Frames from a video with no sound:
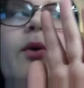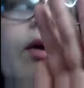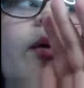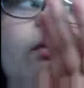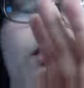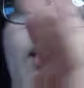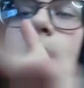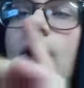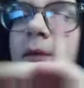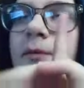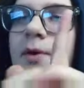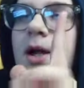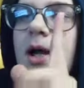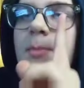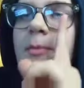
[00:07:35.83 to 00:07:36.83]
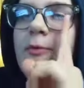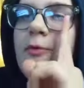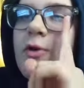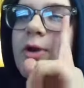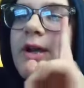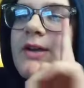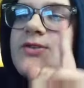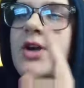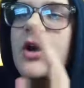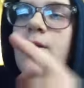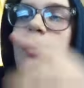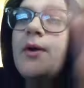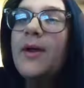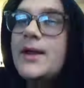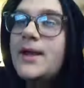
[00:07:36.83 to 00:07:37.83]
wait, wait, wait, wait. I forgot. Before you guys
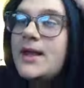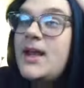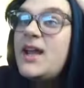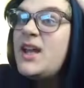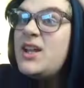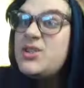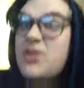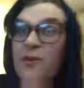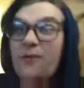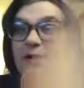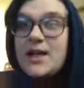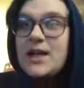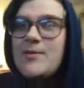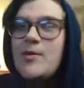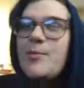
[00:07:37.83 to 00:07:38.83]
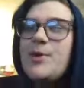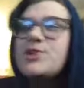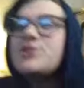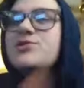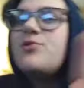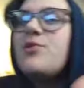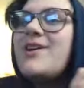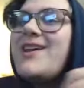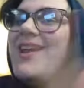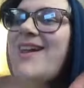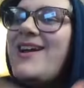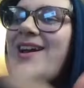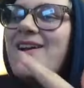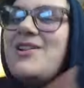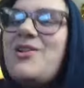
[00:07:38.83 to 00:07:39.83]
go, don't forget about my store,
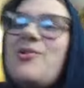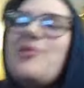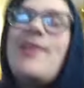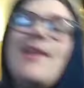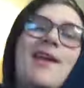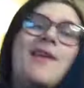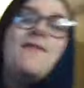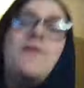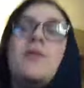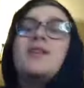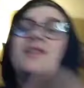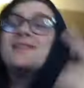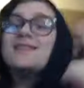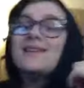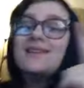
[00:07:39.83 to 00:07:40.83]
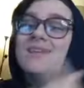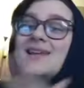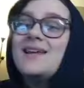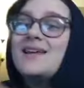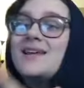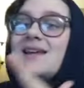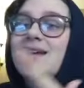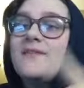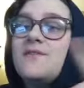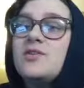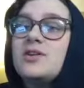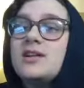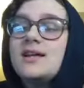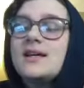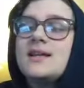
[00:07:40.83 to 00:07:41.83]
KK Clothing. If you click the link, if
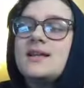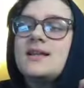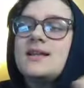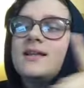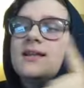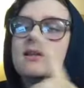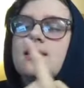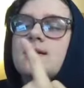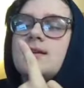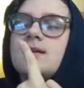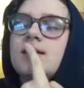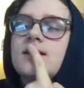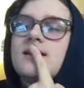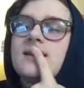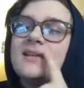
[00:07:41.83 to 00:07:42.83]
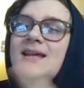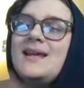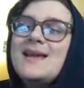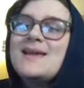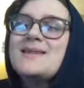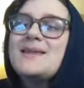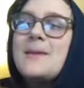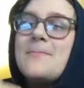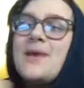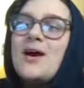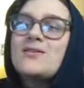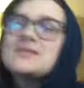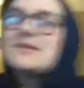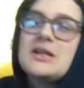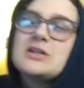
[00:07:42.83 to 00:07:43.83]
you click the link in the
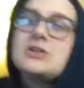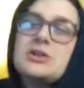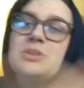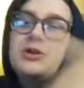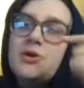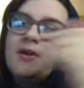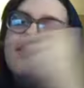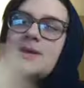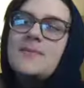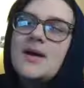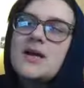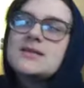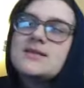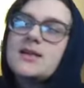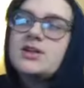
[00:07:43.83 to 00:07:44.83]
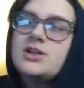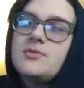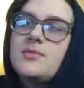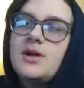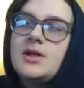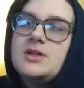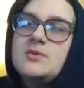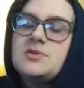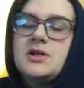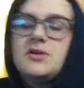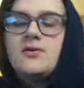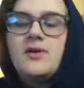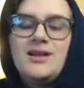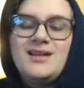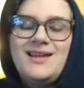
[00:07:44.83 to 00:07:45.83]
About section. Go to the About section of my YouTube
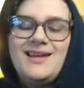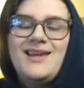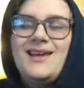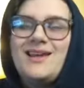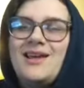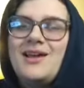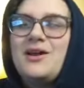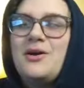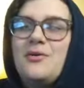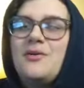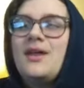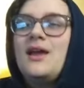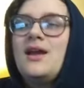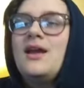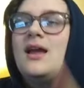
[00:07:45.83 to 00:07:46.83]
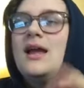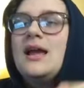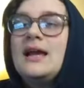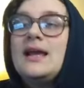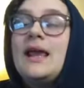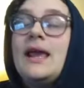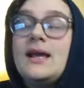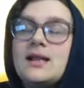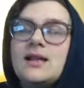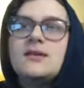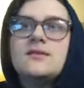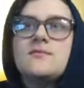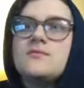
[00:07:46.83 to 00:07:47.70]
channel and click KK Cody. K.